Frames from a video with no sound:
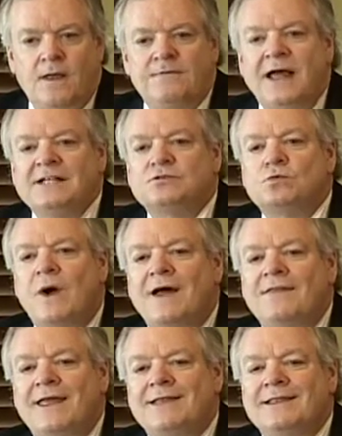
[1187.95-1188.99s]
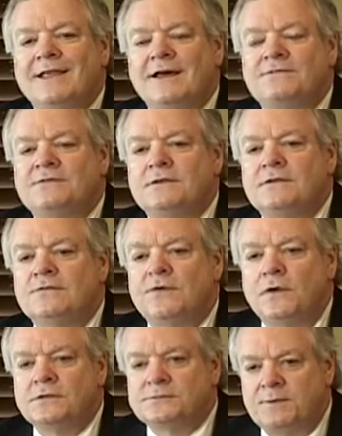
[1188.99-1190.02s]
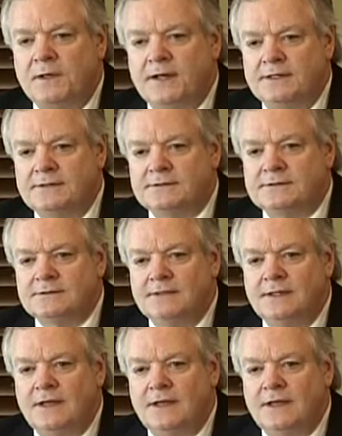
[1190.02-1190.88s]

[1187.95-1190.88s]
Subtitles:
That's why they left in the first place.